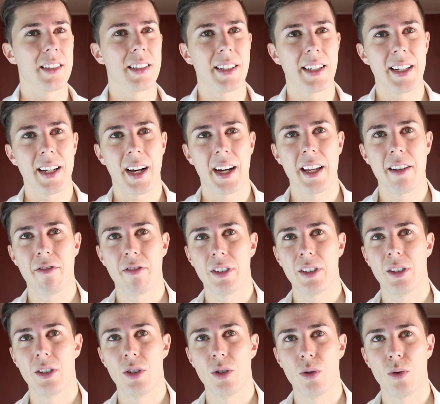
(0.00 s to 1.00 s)
the day, I
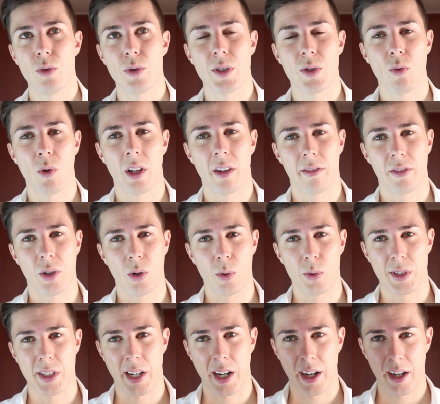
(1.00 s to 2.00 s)
even used one of
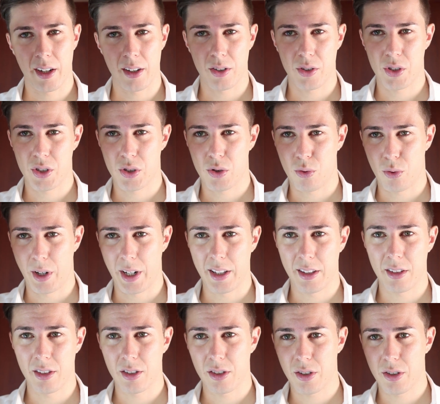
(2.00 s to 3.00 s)
those hair
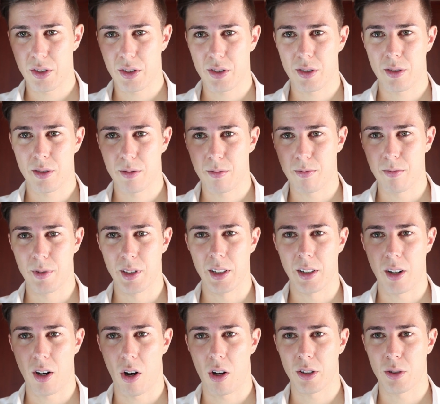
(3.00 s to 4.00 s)
straighteners, the
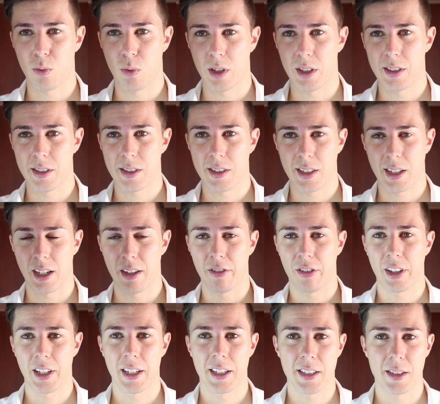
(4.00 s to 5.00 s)
hot ones kind of
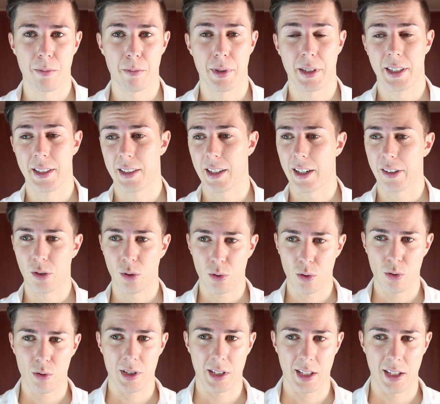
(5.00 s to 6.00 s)
things, but I
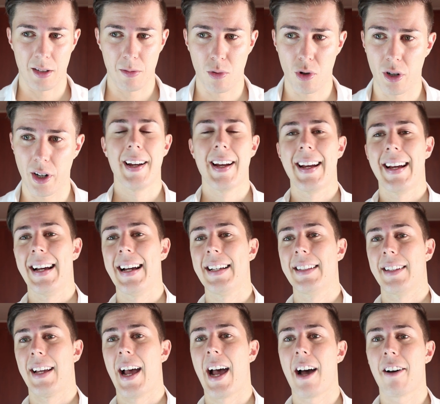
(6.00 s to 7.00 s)
don't use it anymore.
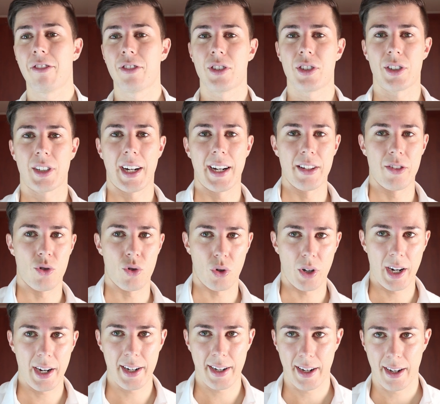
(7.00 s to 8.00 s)
And after I
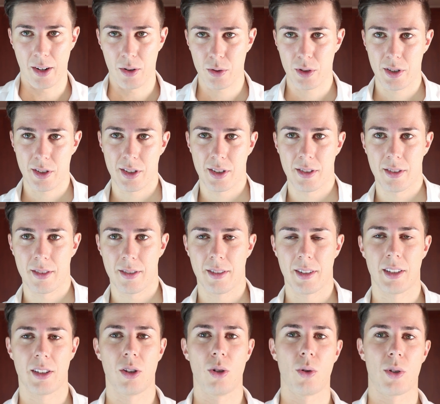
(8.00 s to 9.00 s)
dry it out,
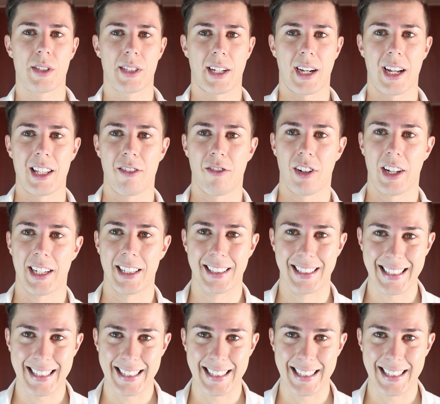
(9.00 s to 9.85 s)
it looks kind of like